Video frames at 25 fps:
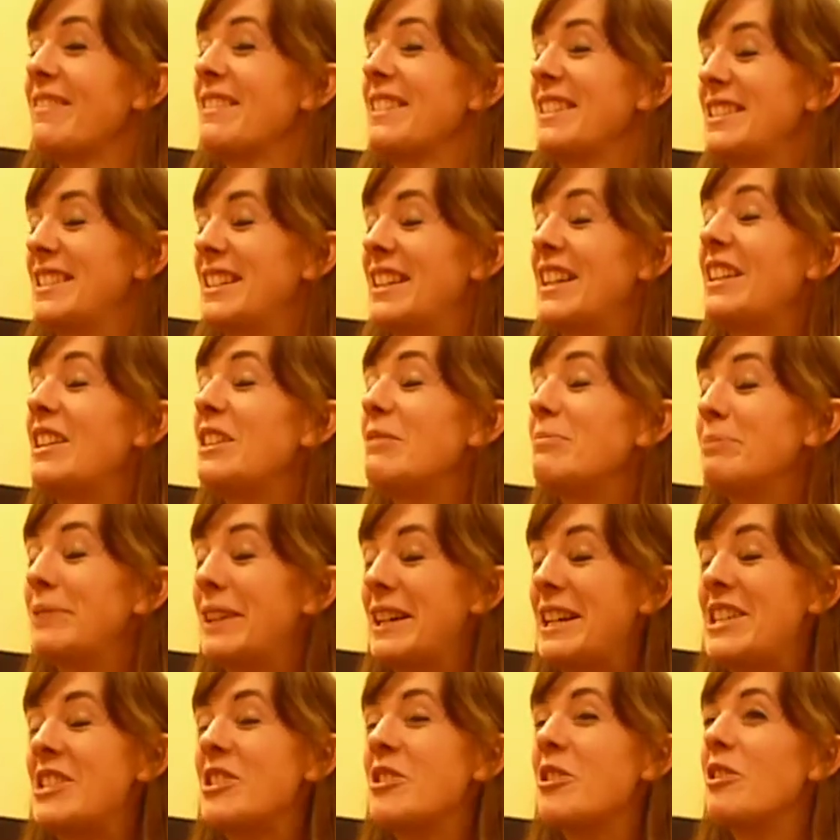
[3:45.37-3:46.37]
It's in a little
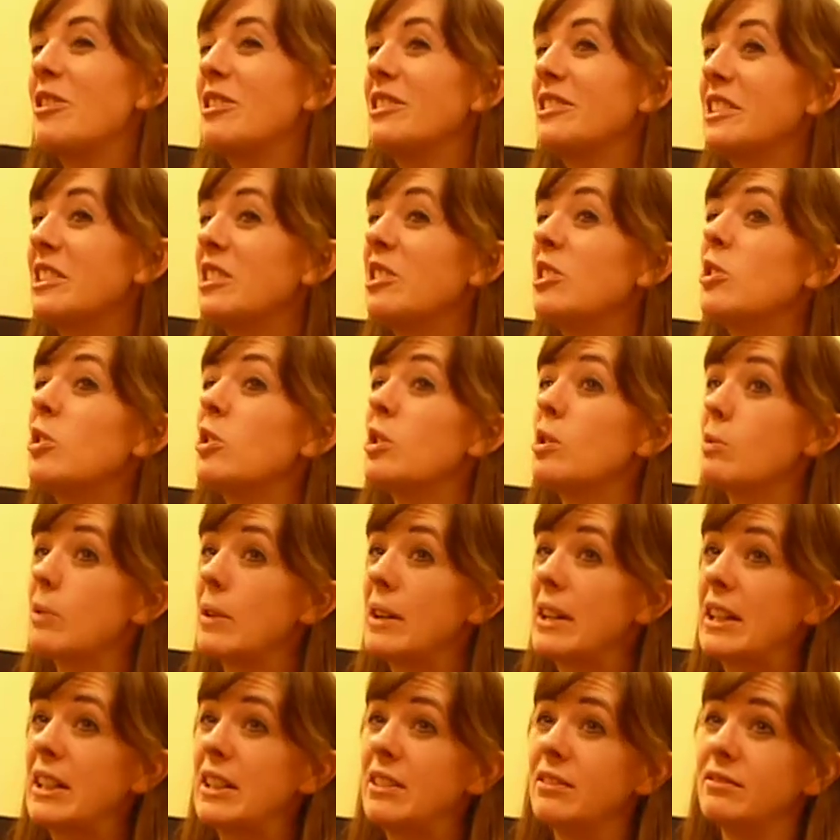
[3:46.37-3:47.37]
place called Little
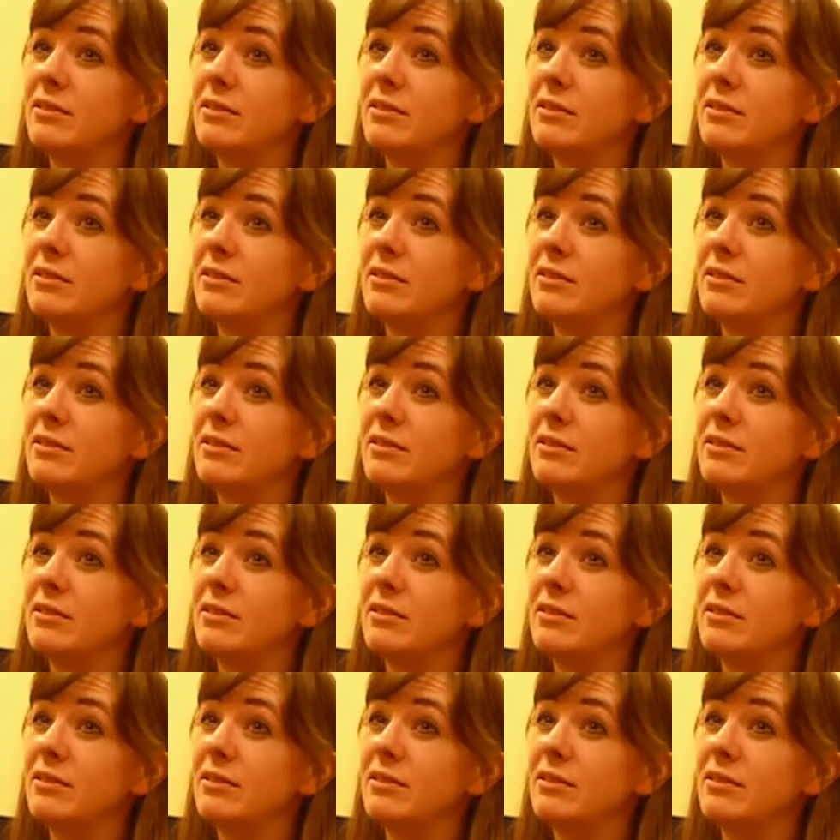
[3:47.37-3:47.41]
Norway.